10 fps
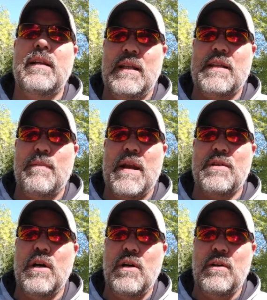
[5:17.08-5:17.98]
that's
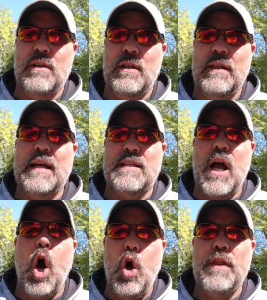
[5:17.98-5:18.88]
all
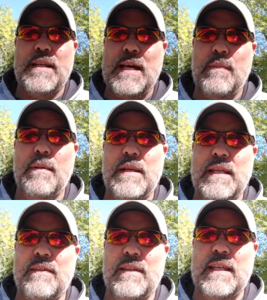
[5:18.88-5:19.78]
the time I'm going
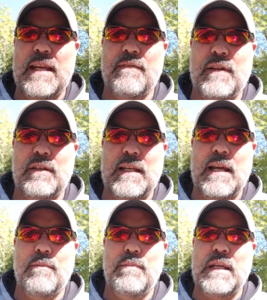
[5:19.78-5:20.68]
to give to the NFL
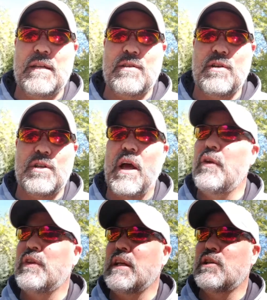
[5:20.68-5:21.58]
today, because there's
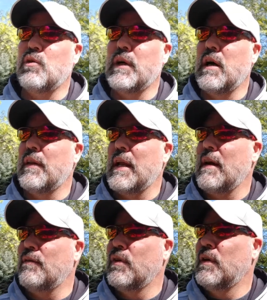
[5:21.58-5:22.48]
other things going on that
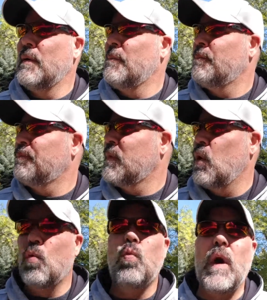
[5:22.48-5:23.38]
have
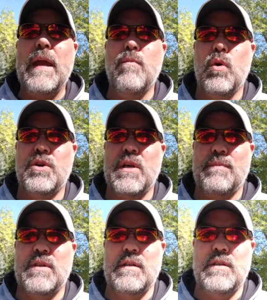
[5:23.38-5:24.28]
way more
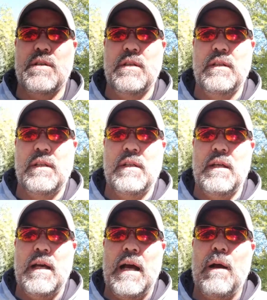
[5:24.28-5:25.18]
substance.
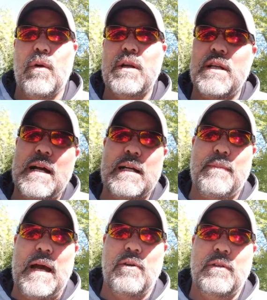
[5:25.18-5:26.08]
I want to talk
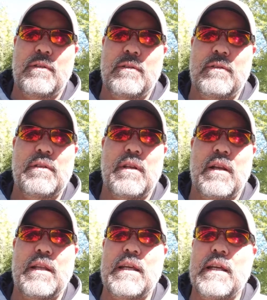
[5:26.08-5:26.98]
about
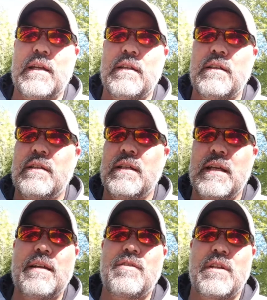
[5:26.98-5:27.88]
the
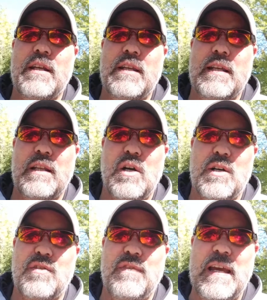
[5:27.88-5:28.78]
incident in
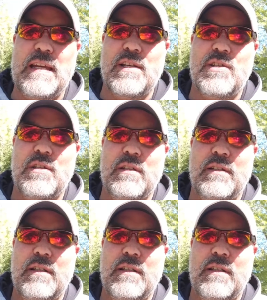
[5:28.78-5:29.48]
Las Vegas.